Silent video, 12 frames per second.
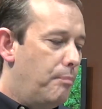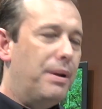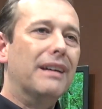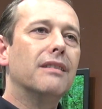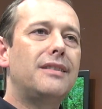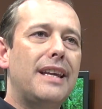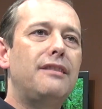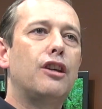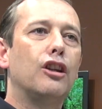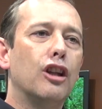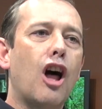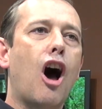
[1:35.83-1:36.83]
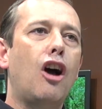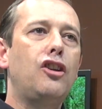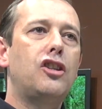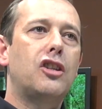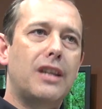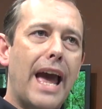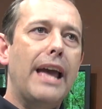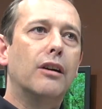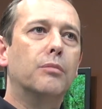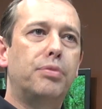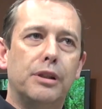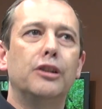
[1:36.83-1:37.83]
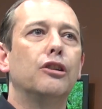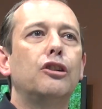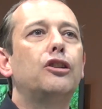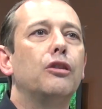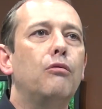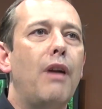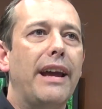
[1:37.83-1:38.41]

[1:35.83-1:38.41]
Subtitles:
built into large-scale production